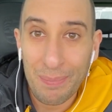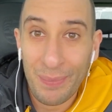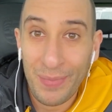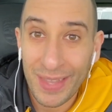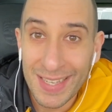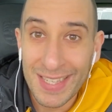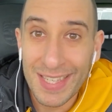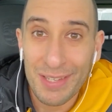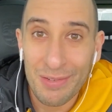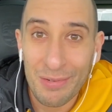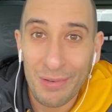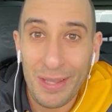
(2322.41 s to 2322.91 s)

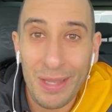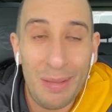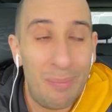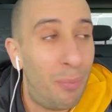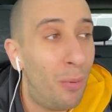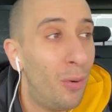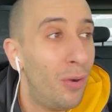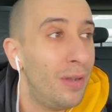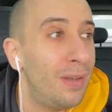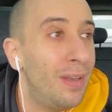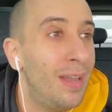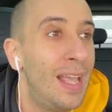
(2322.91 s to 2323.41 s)
This is really
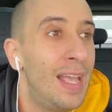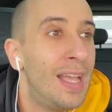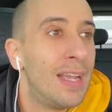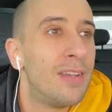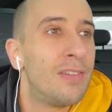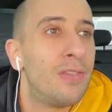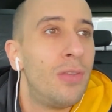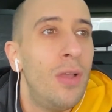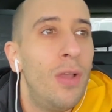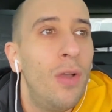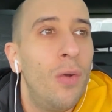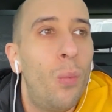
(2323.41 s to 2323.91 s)
important
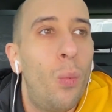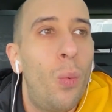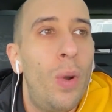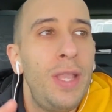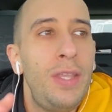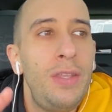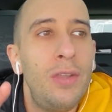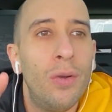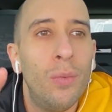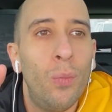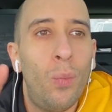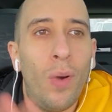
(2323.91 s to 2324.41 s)
because
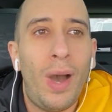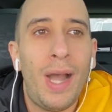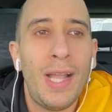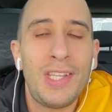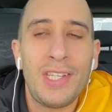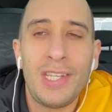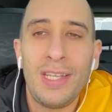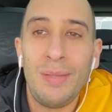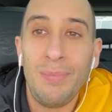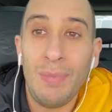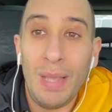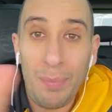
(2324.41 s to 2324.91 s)
when you're
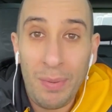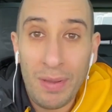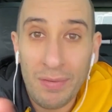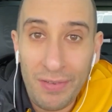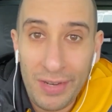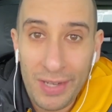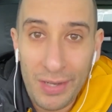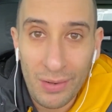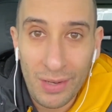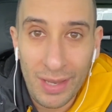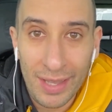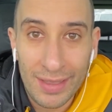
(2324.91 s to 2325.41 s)
watching maybe a
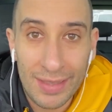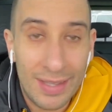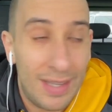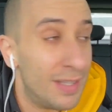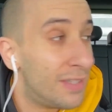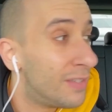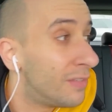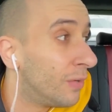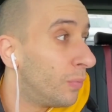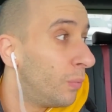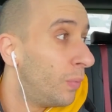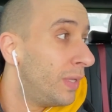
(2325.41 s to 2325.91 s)
video like
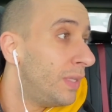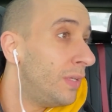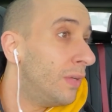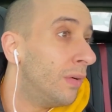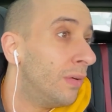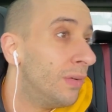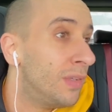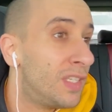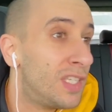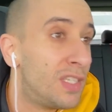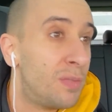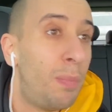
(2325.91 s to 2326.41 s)
this or when
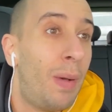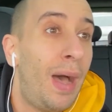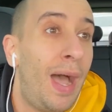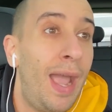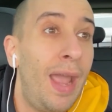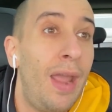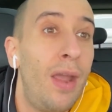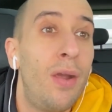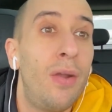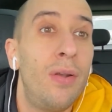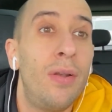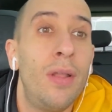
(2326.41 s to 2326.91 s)
you're
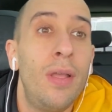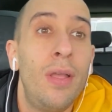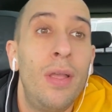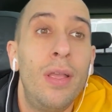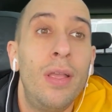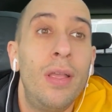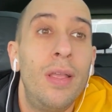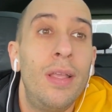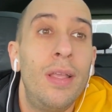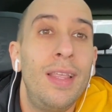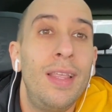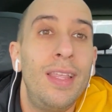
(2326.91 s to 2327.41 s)
inspired,
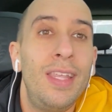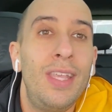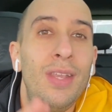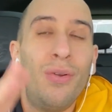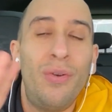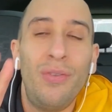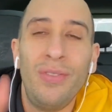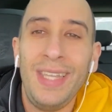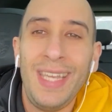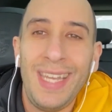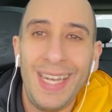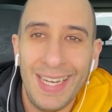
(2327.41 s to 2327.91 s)
you
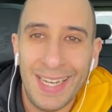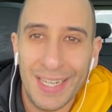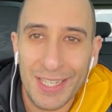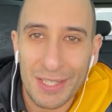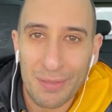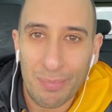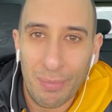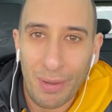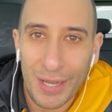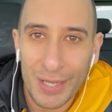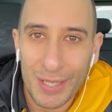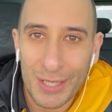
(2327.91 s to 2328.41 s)
don't need it
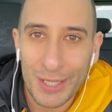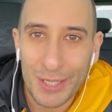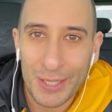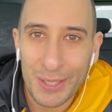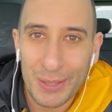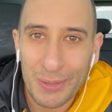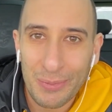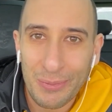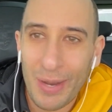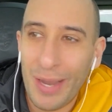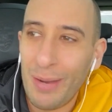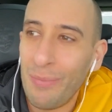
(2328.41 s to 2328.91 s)
as
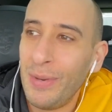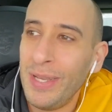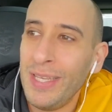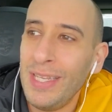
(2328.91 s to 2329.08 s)
much, right?